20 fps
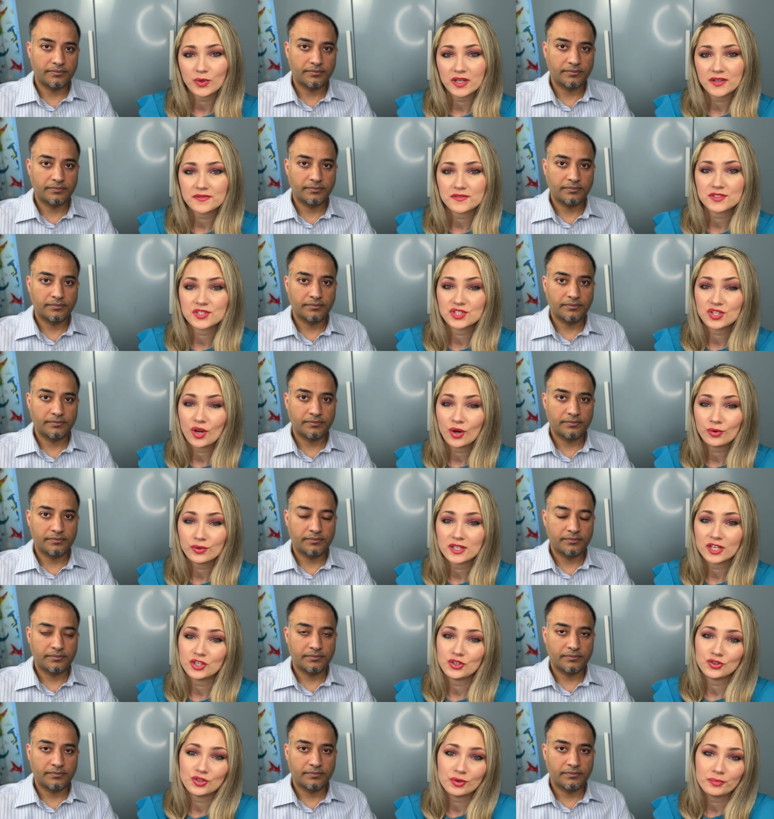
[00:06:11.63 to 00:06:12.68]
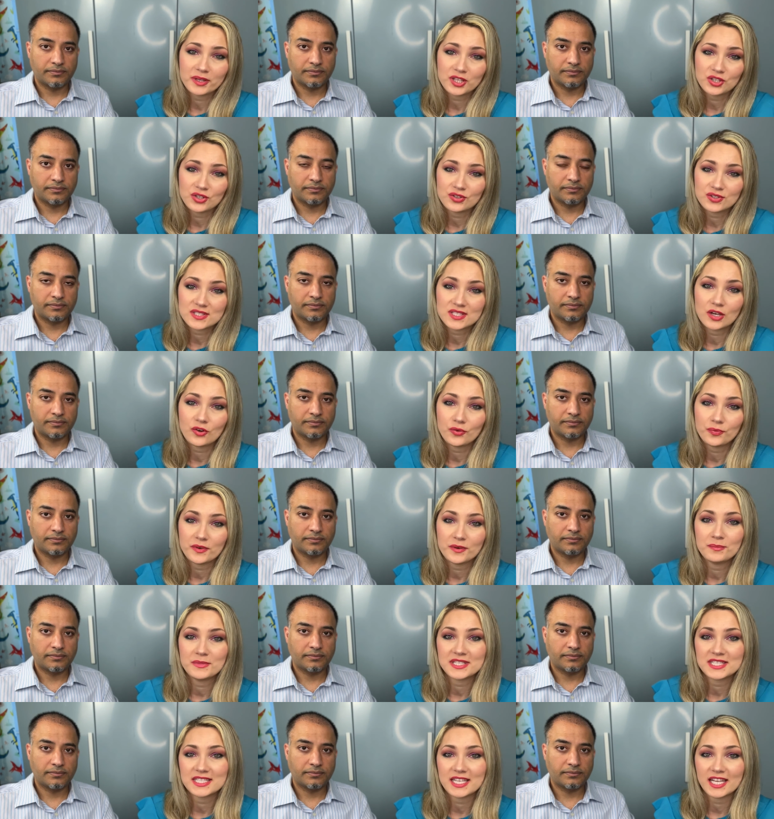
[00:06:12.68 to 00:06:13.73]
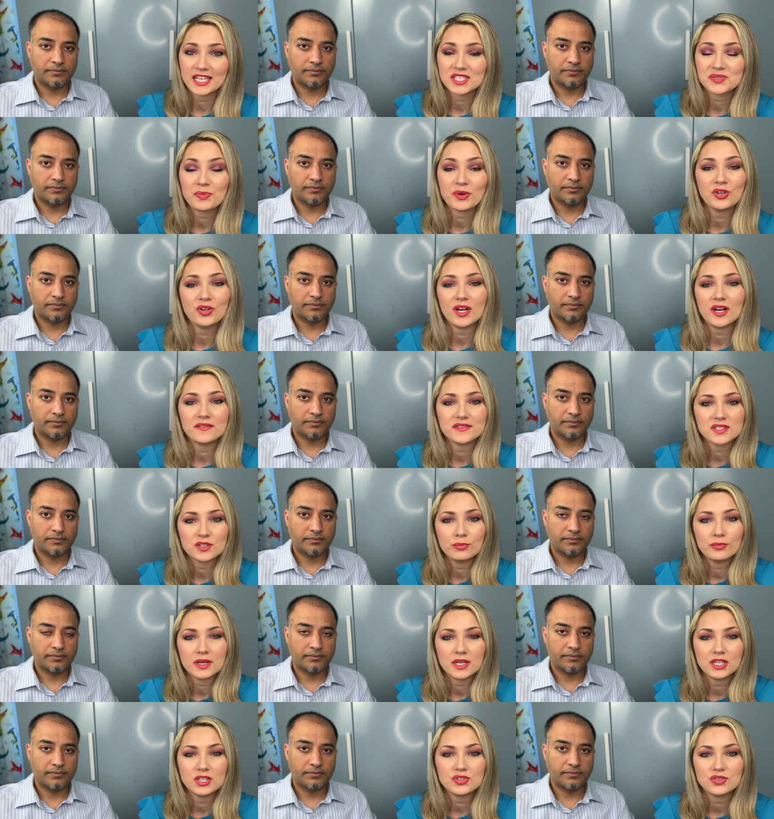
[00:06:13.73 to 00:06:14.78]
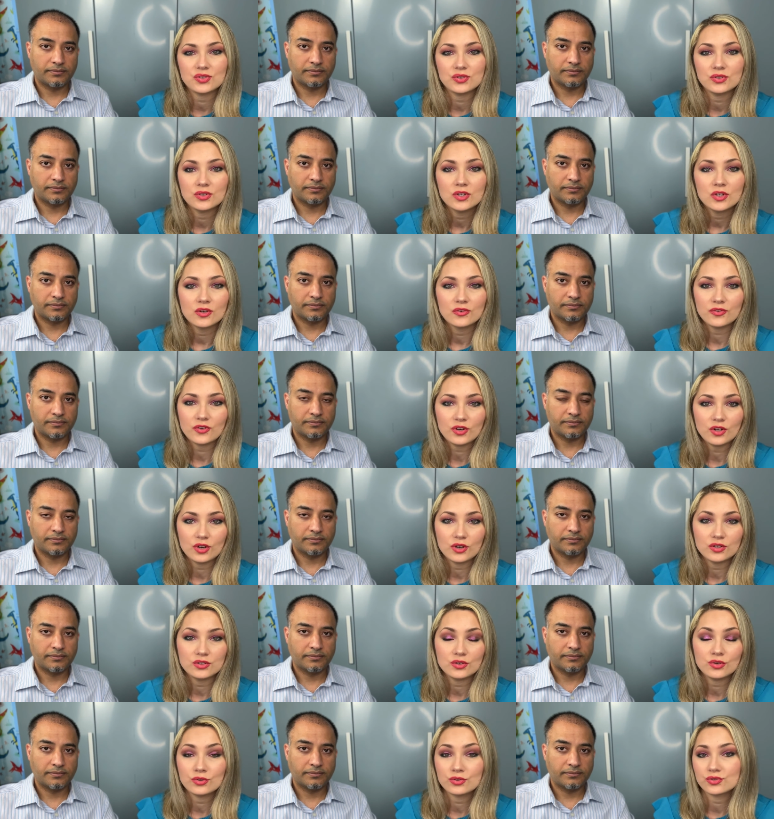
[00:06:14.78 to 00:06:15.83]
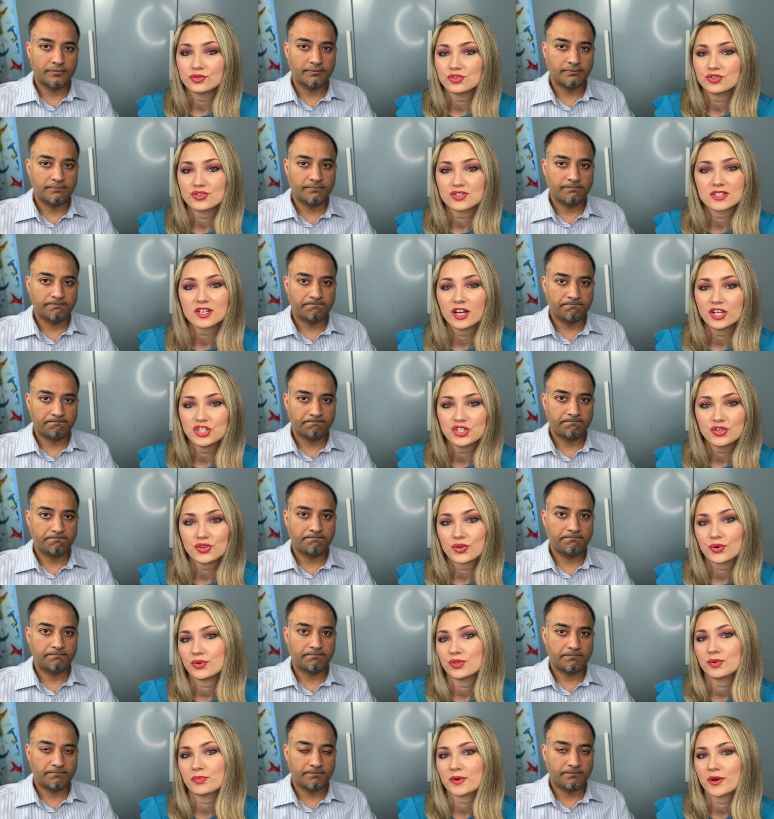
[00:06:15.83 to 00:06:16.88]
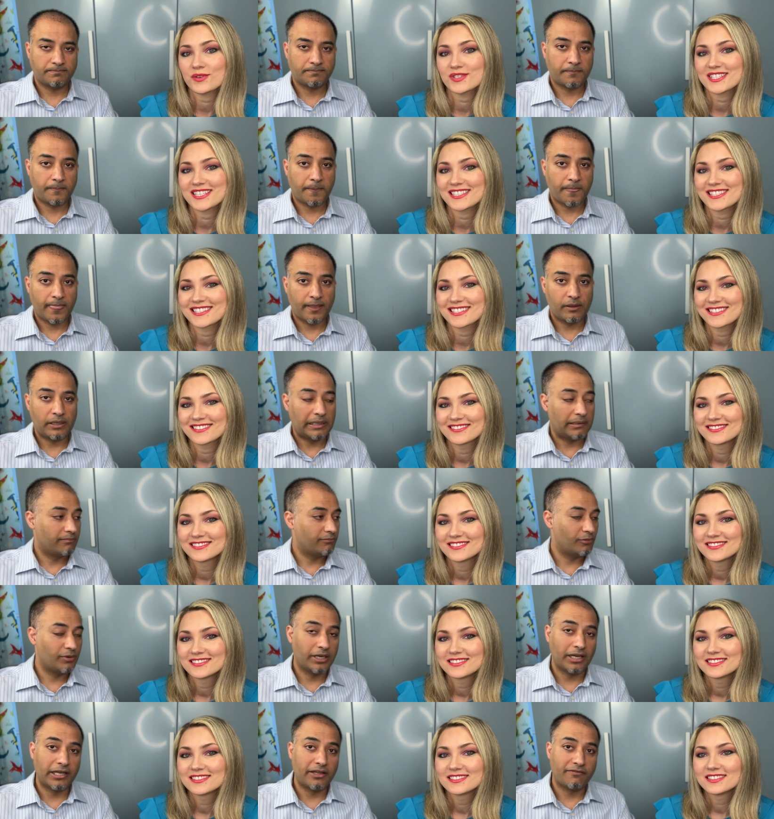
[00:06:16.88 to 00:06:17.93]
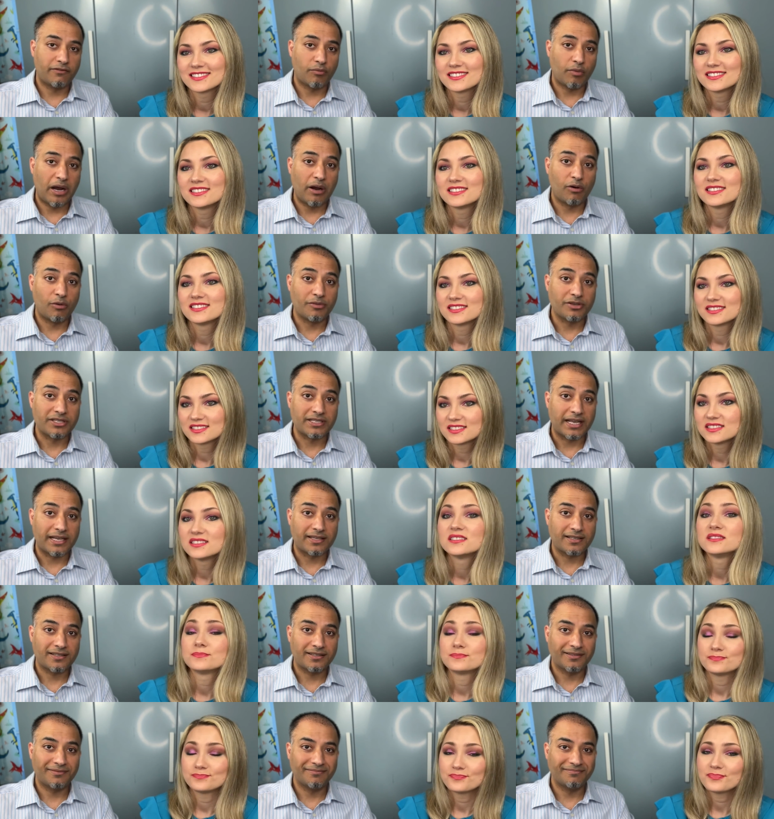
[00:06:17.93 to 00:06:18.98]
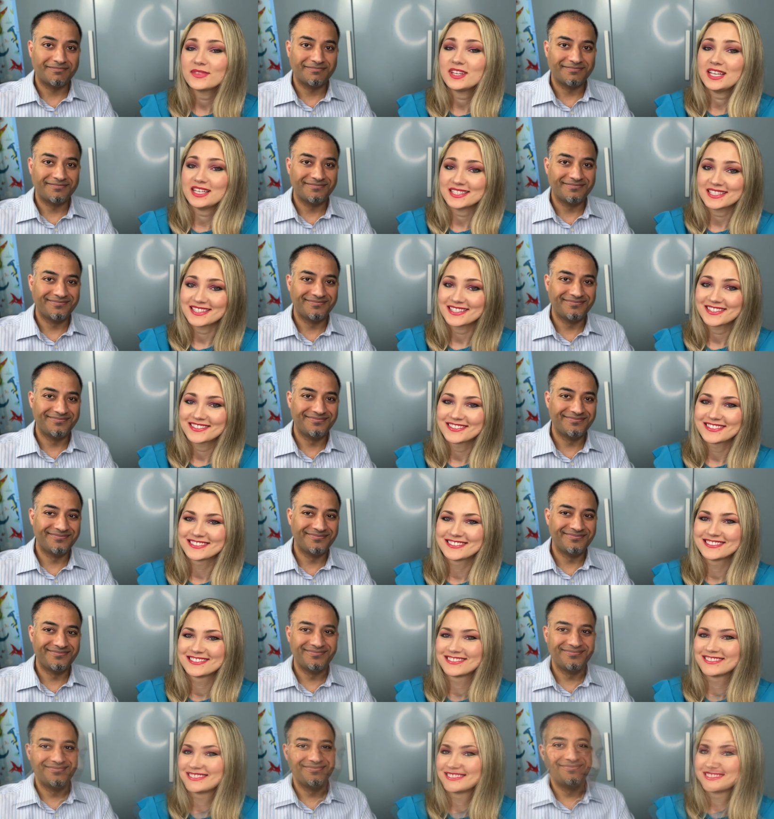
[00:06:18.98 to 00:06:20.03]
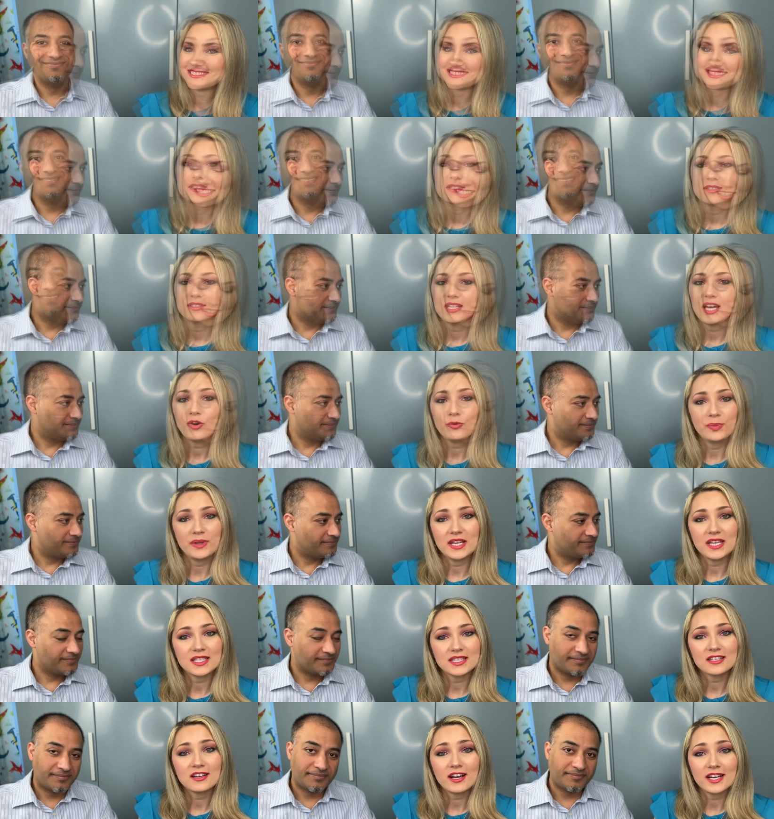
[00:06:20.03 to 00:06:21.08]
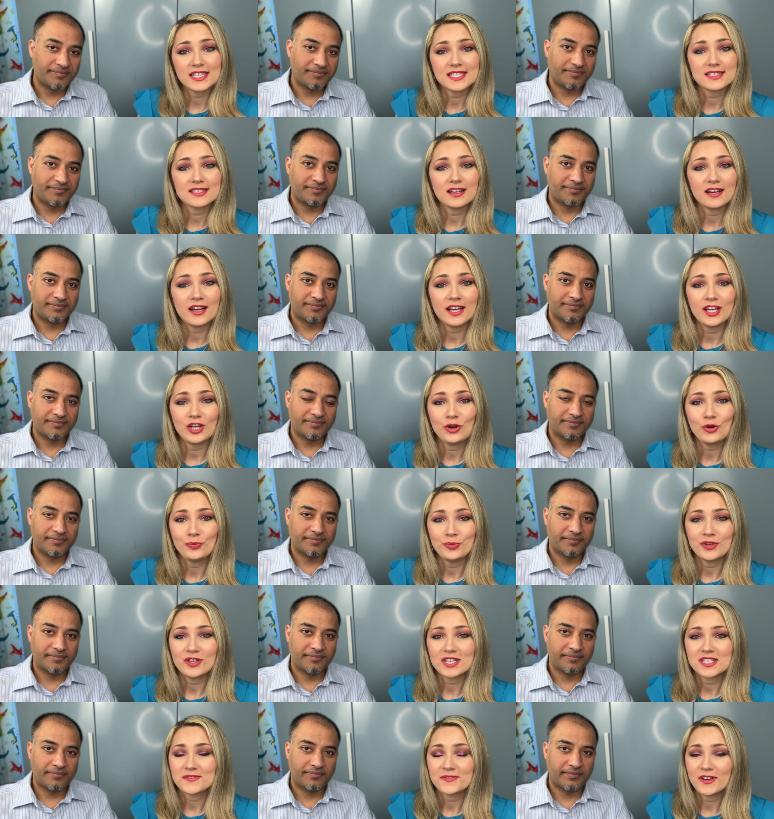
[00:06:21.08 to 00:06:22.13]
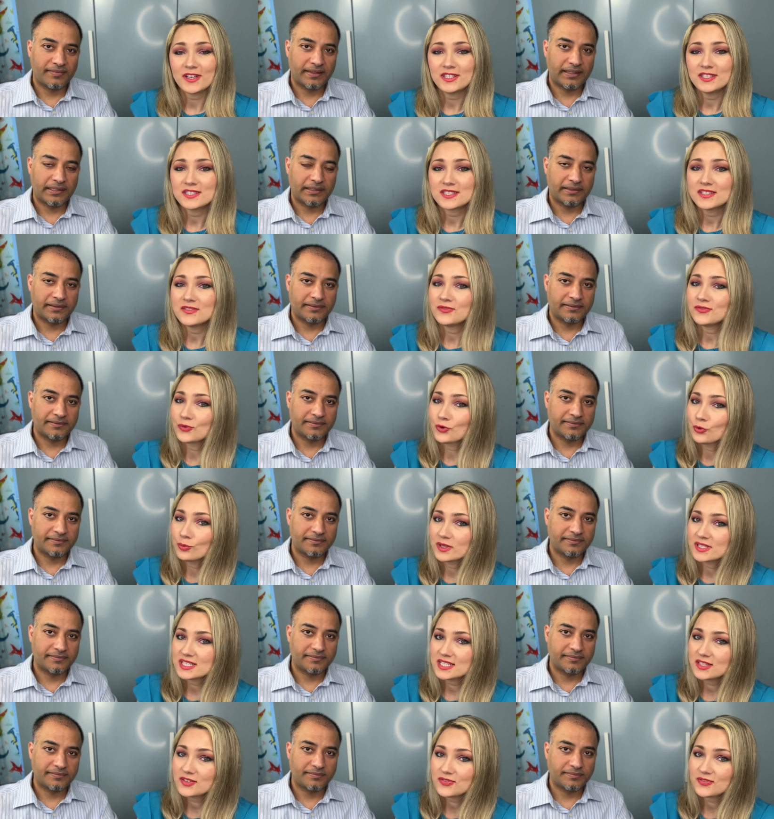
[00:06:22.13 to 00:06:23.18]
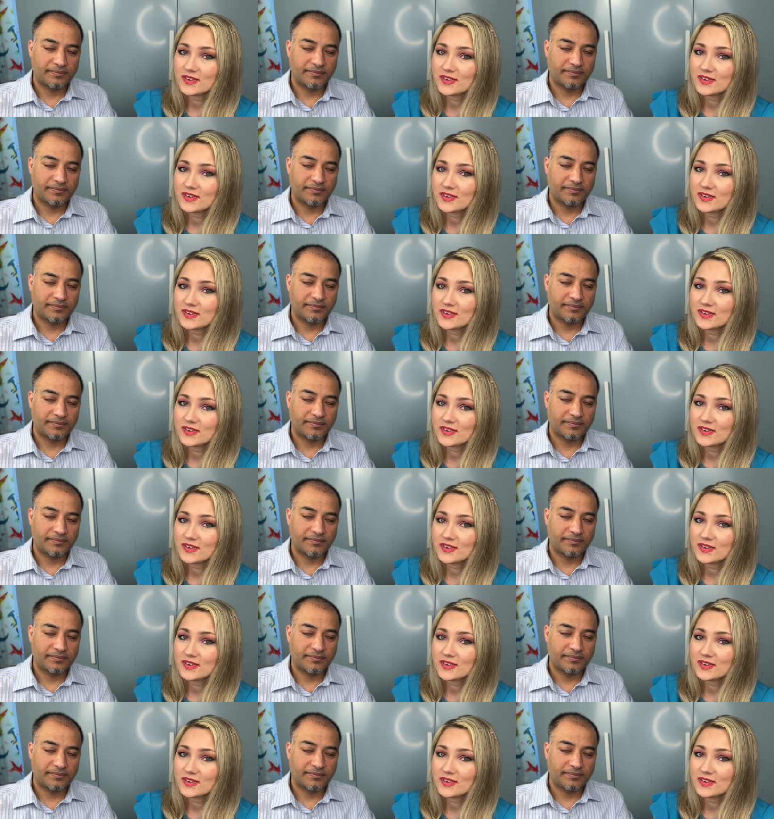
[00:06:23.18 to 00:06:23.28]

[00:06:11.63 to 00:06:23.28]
Speaker 1: with, so that you don't make yourself mistakes, but you have somebody to follow on or to just guide you through the process.
Speaker 2: Yeah, we'll learn from our mistakes.
Speaker 1: Yes. So that'll be it, guys. I hope you guys find this informative,